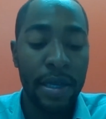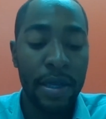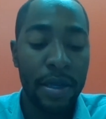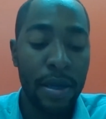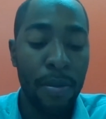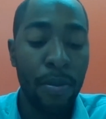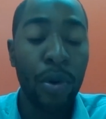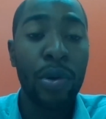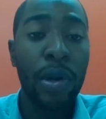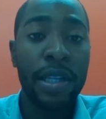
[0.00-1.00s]
let's say
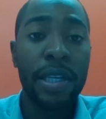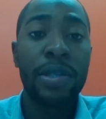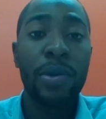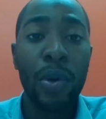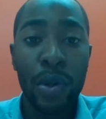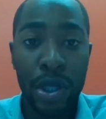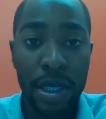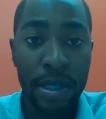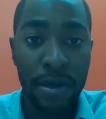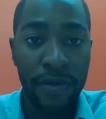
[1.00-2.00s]
modulated
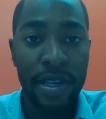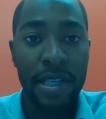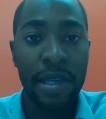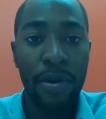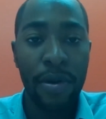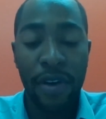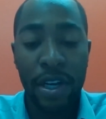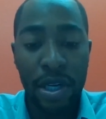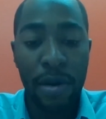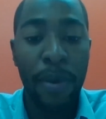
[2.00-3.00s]
solutions of this
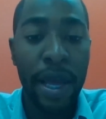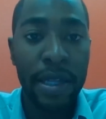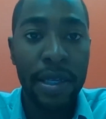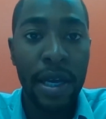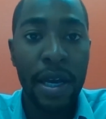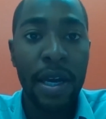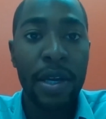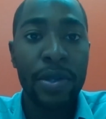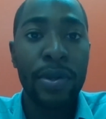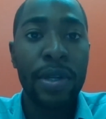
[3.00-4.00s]
liquefaction plant